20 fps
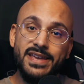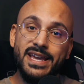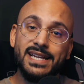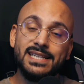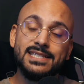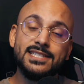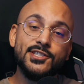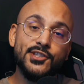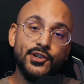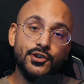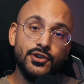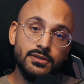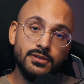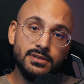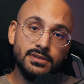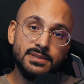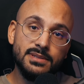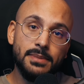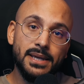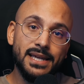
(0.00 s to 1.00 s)
the
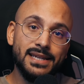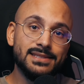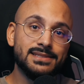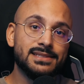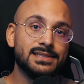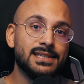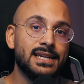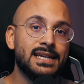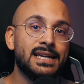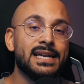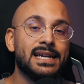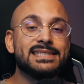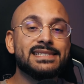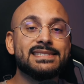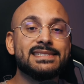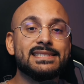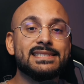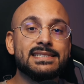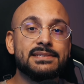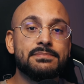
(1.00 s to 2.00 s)
external space.
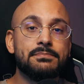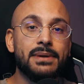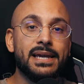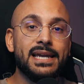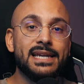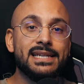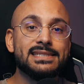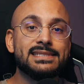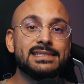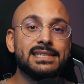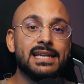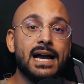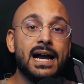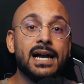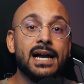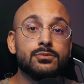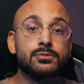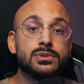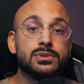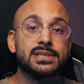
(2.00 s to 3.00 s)
It's the space
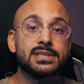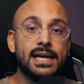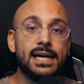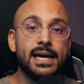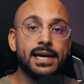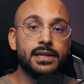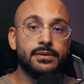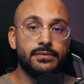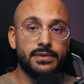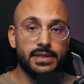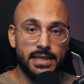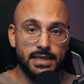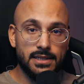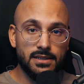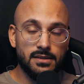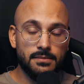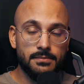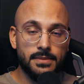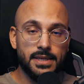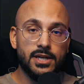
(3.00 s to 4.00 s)
outside of an
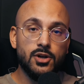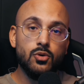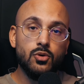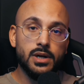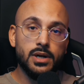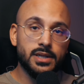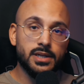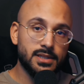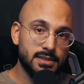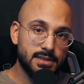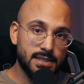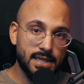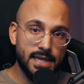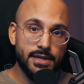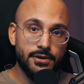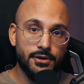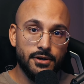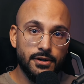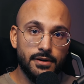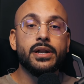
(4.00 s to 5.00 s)
element or a
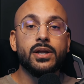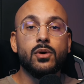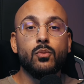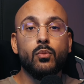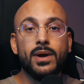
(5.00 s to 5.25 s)
container. On a